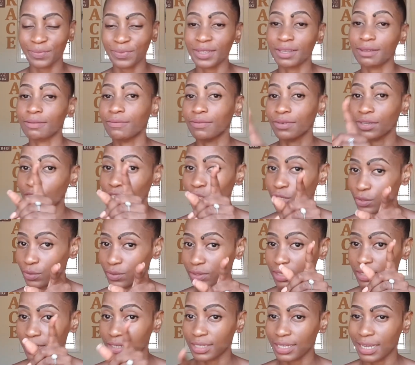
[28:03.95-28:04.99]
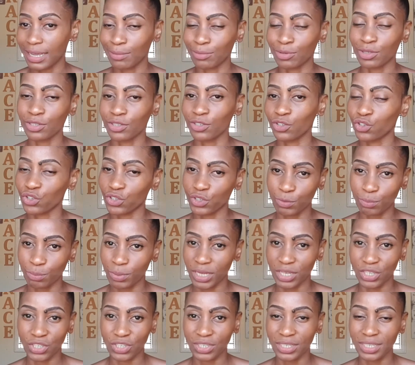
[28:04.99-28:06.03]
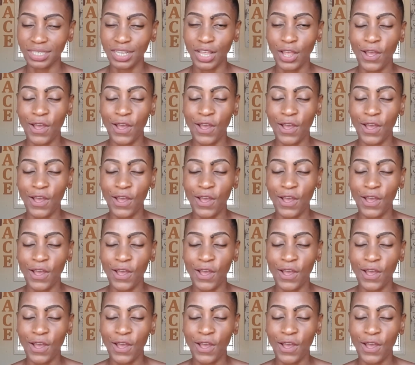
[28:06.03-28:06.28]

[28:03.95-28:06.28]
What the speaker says: this time, not just pictures